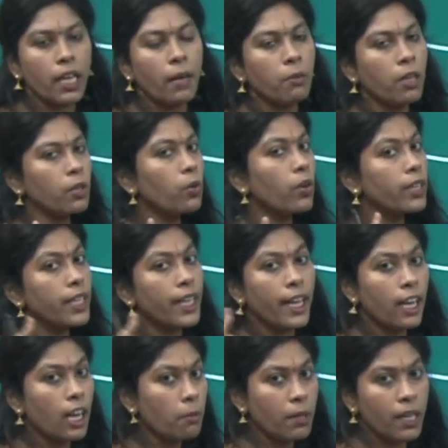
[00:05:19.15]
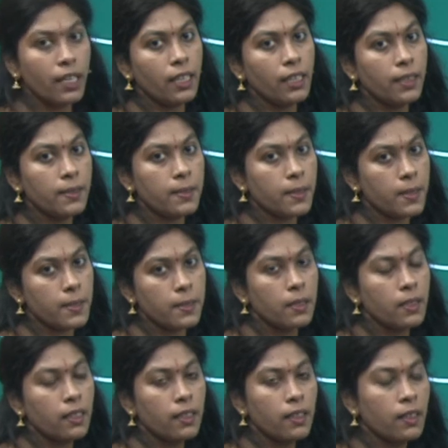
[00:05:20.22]
I am not going to elaborately discuss
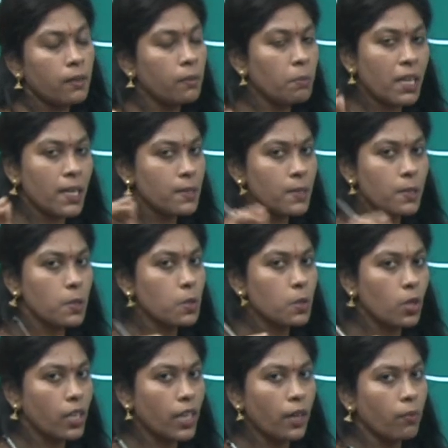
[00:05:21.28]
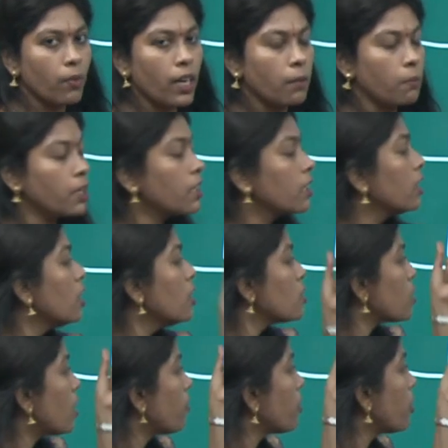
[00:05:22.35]
because this is not environment.
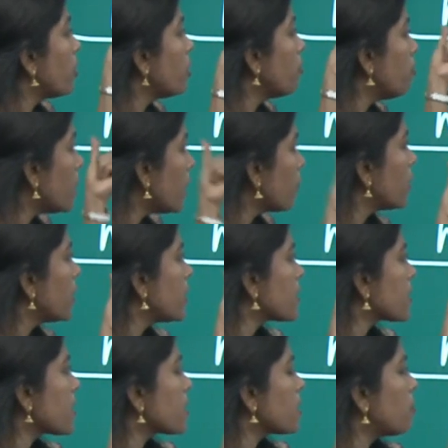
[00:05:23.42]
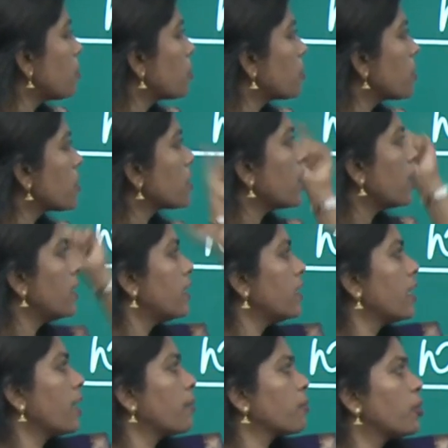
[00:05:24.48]
So, I am going to briefly discuss about this and then
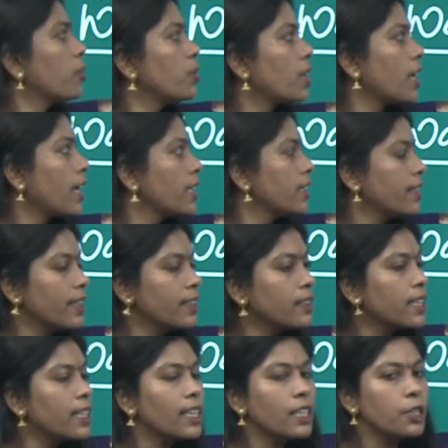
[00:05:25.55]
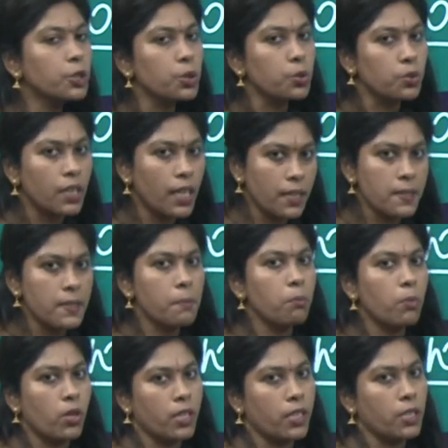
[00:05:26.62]
I am going to write the ethical issues, that is
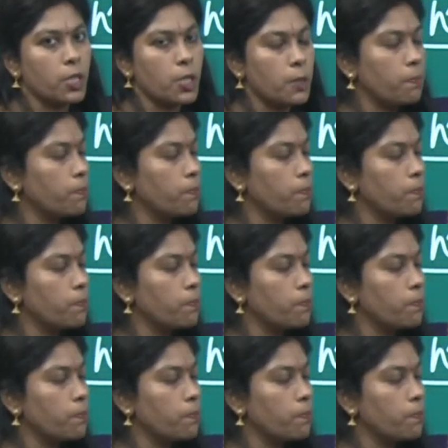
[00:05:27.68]
important.